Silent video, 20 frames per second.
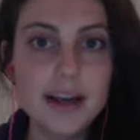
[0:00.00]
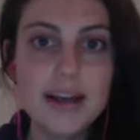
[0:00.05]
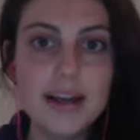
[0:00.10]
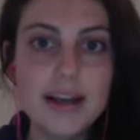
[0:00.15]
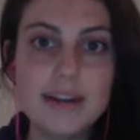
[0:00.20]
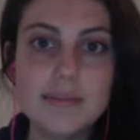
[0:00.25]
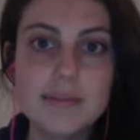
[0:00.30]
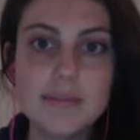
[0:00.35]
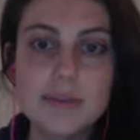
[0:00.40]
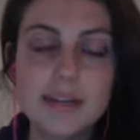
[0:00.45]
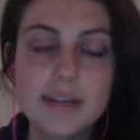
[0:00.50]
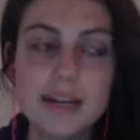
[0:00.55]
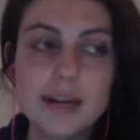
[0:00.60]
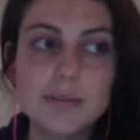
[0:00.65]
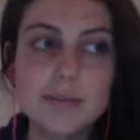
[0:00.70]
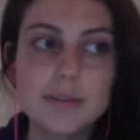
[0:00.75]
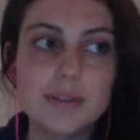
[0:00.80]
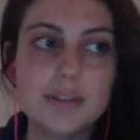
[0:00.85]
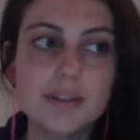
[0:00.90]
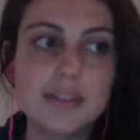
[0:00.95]
and being
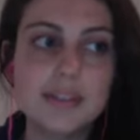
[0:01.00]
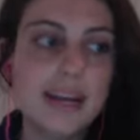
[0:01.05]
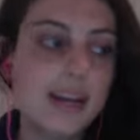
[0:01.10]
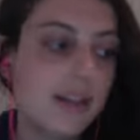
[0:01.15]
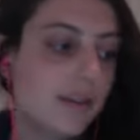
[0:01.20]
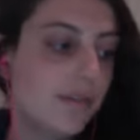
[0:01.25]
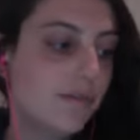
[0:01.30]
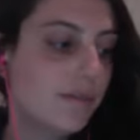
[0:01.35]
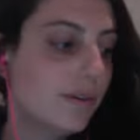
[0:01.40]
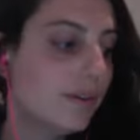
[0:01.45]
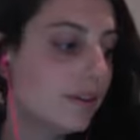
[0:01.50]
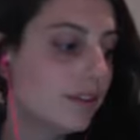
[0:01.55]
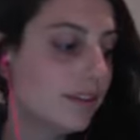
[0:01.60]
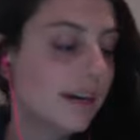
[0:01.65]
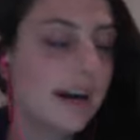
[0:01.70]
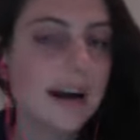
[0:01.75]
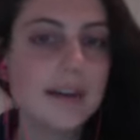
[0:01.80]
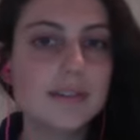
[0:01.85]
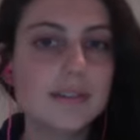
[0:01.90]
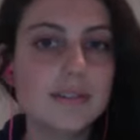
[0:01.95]
able to take the
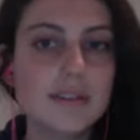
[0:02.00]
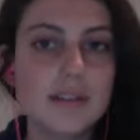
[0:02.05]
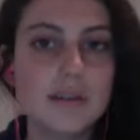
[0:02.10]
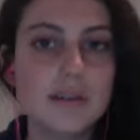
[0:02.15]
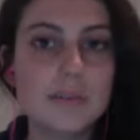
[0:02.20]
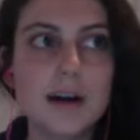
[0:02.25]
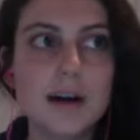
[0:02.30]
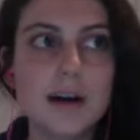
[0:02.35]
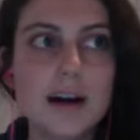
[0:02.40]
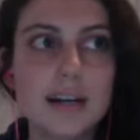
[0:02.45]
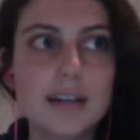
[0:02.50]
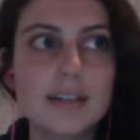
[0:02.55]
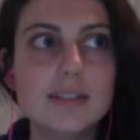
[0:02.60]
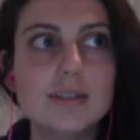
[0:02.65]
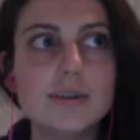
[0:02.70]
photographs for the blog